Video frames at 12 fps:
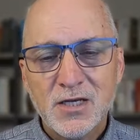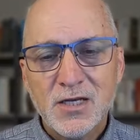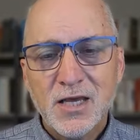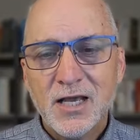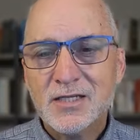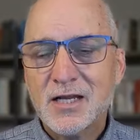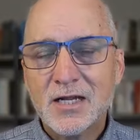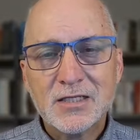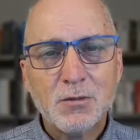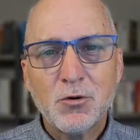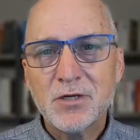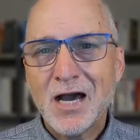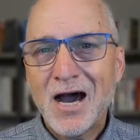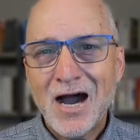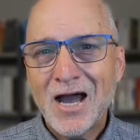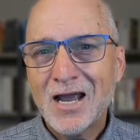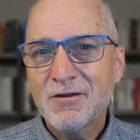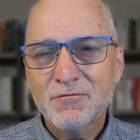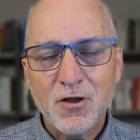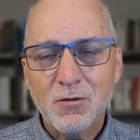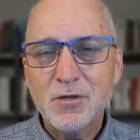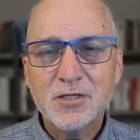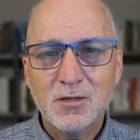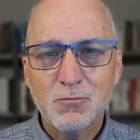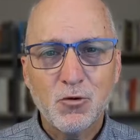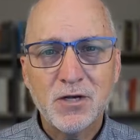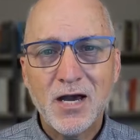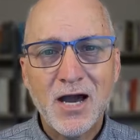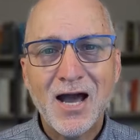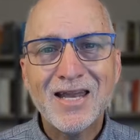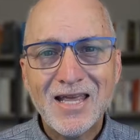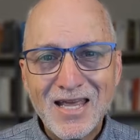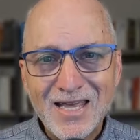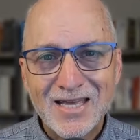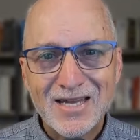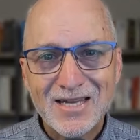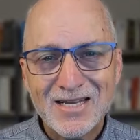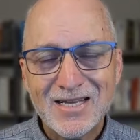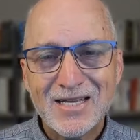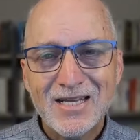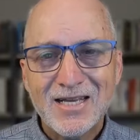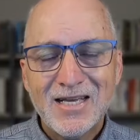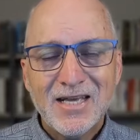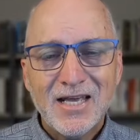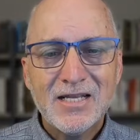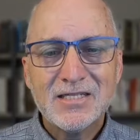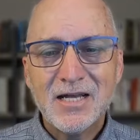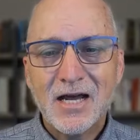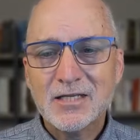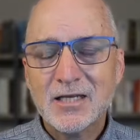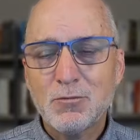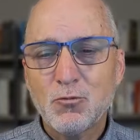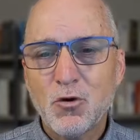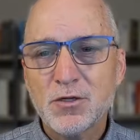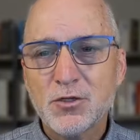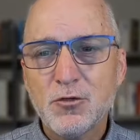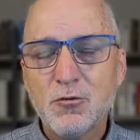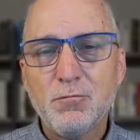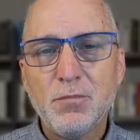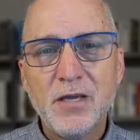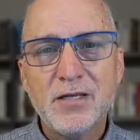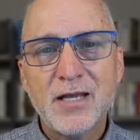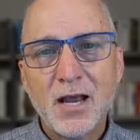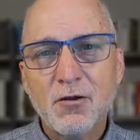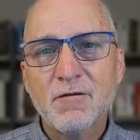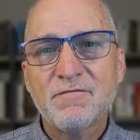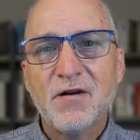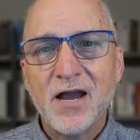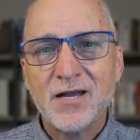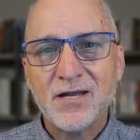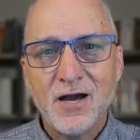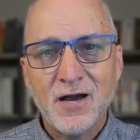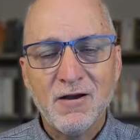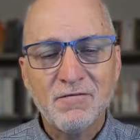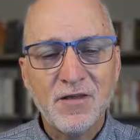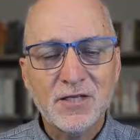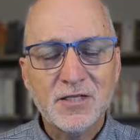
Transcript: He's not someone to hide from, He's someone to hide in. He's not someone to be terrified of, He's